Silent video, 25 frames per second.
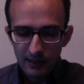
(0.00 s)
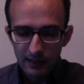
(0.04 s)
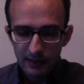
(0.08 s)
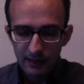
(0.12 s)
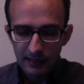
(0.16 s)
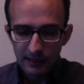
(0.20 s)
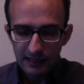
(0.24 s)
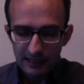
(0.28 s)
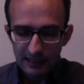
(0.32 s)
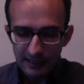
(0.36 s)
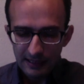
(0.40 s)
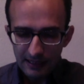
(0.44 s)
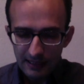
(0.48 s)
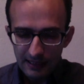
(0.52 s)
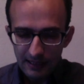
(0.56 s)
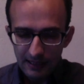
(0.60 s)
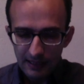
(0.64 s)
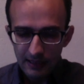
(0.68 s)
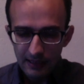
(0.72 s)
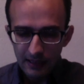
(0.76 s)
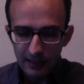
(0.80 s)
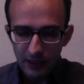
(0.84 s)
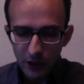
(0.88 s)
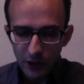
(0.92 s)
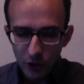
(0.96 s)
This
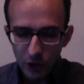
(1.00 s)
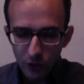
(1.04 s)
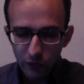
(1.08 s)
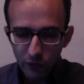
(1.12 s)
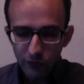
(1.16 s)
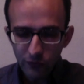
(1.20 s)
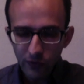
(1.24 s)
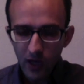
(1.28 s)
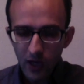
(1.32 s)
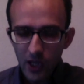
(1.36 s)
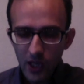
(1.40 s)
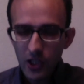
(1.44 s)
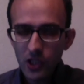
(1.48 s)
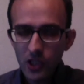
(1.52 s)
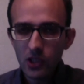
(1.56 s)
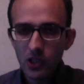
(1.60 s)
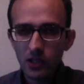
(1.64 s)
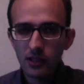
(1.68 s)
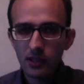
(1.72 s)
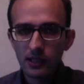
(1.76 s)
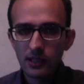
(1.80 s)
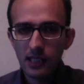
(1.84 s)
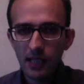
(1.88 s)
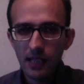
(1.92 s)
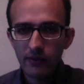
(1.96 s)
new
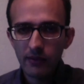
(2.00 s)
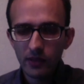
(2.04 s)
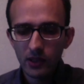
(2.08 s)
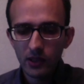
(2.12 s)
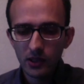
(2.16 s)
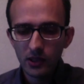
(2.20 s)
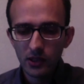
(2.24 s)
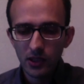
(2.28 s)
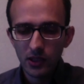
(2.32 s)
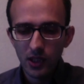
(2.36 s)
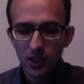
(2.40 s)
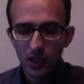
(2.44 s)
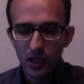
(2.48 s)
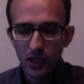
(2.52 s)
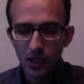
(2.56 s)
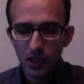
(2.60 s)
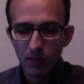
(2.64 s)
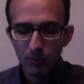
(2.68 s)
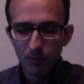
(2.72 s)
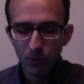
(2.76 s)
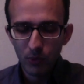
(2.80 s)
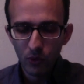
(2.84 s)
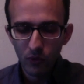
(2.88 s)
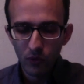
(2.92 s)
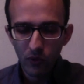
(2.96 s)
functional level
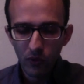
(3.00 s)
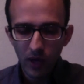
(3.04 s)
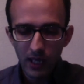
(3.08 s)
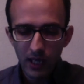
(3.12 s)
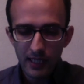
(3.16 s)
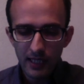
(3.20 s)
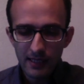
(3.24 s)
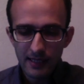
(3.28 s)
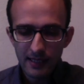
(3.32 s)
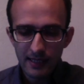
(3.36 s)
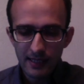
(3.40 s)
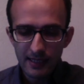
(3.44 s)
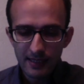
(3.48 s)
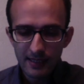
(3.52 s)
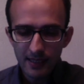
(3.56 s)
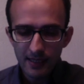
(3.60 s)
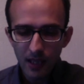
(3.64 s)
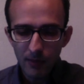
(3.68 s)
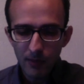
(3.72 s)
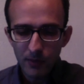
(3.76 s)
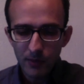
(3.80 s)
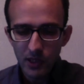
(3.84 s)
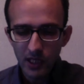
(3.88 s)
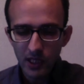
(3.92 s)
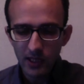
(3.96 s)
provides the
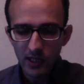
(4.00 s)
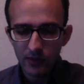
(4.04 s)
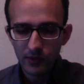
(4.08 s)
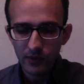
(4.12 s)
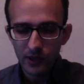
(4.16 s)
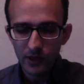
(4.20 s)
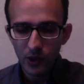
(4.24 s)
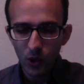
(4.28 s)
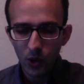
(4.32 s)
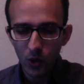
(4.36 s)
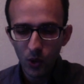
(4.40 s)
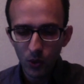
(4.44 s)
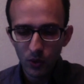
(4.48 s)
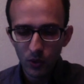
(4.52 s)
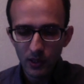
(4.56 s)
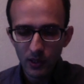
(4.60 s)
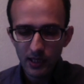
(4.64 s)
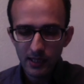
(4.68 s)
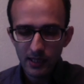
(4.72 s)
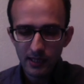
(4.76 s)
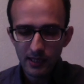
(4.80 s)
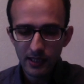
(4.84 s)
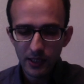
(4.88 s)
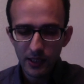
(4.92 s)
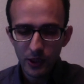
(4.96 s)
subject with a
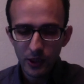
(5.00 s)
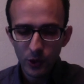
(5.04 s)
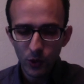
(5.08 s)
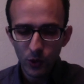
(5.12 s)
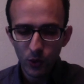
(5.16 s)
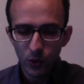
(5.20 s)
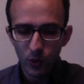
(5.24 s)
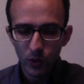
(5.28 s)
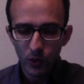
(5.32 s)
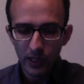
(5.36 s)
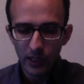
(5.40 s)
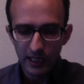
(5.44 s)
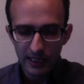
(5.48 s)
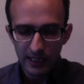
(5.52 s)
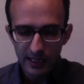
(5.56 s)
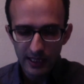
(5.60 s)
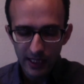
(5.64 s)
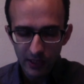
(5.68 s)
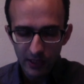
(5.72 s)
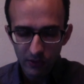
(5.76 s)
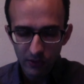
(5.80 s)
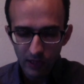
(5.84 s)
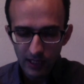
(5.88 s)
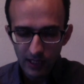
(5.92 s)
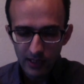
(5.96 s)
holistic or
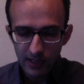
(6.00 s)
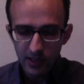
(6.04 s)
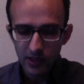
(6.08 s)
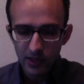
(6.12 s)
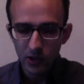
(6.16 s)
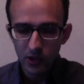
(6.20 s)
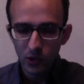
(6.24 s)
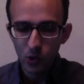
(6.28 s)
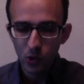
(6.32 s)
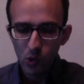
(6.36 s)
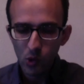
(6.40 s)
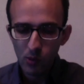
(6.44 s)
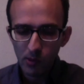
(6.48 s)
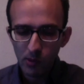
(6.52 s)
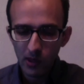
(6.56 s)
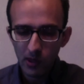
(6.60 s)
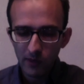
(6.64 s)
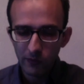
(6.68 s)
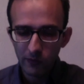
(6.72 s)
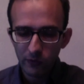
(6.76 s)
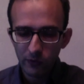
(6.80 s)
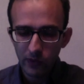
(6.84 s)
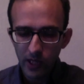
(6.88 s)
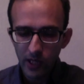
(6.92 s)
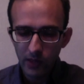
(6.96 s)
integrated global
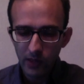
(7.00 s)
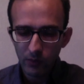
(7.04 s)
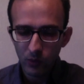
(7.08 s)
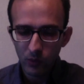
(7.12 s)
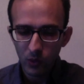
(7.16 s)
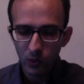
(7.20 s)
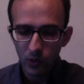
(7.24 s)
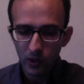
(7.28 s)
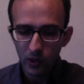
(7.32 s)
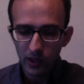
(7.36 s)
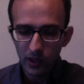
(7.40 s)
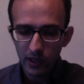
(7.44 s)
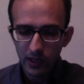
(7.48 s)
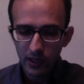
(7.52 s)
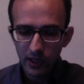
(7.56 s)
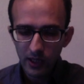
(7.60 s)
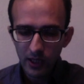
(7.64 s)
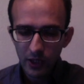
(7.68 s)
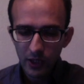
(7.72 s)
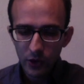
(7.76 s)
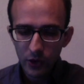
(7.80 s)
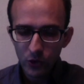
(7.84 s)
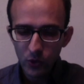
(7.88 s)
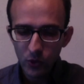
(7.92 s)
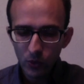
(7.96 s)
framework
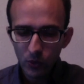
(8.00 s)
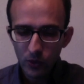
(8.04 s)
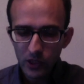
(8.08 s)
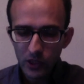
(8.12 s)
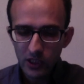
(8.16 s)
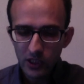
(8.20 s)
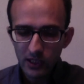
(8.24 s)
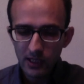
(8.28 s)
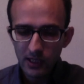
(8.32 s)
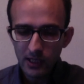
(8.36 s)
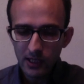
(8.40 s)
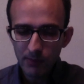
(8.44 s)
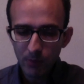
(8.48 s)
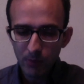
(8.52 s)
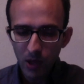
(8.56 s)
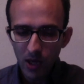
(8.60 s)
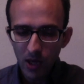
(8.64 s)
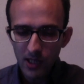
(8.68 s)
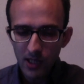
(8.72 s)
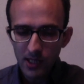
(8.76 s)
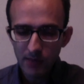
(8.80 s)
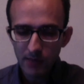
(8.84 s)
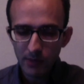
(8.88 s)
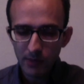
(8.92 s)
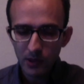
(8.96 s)
through which it is
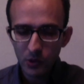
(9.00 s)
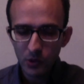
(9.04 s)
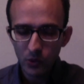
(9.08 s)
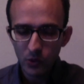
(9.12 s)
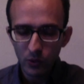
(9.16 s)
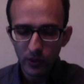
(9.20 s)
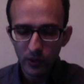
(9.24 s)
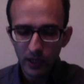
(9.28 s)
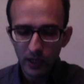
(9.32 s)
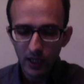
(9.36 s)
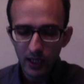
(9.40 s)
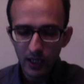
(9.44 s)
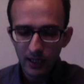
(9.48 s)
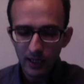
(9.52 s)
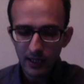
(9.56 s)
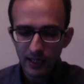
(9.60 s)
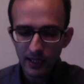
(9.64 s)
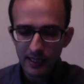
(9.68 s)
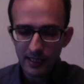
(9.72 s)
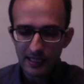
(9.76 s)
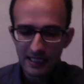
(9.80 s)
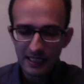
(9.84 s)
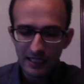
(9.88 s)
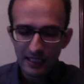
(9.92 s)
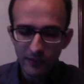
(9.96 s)
possible to
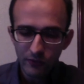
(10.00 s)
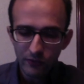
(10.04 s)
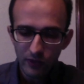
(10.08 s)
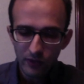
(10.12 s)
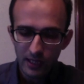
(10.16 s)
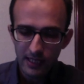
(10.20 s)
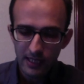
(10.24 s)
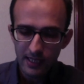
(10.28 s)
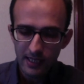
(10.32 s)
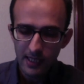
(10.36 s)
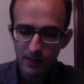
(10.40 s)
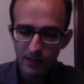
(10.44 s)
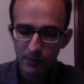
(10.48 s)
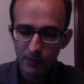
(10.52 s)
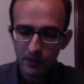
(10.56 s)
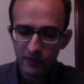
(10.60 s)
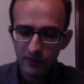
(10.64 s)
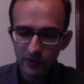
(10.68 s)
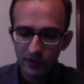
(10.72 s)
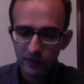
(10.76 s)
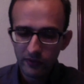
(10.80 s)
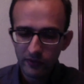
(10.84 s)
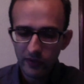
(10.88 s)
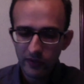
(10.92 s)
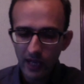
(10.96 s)
recognize differences
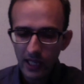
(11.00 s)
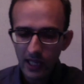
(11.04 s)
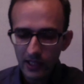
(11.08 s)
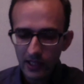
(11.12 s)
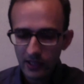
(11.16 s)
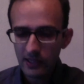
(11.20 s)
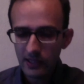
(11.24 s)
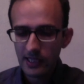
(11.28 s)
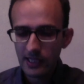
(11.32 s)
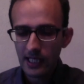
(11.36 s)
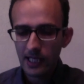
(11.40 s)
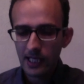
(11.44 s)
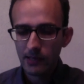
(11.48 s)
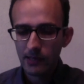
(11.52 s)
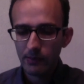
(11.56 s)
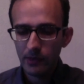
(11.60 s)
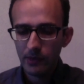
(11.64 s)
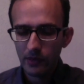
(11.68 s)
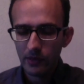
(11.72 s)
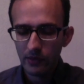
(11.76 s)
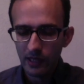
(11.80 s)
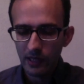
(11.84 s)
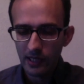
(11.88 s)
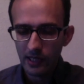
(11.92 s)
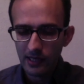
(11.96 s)
between various
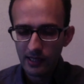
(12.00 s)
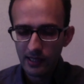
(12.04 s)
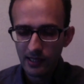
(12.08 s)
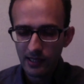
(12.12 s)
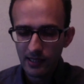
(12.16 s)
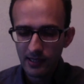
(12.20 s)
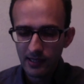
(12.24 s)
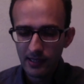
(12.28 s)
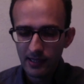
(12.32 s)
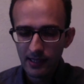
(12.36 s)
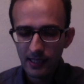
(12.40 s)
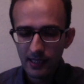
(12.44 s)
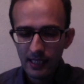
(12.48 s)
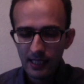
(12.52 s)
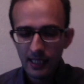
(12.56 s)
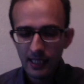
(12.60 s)
experiences,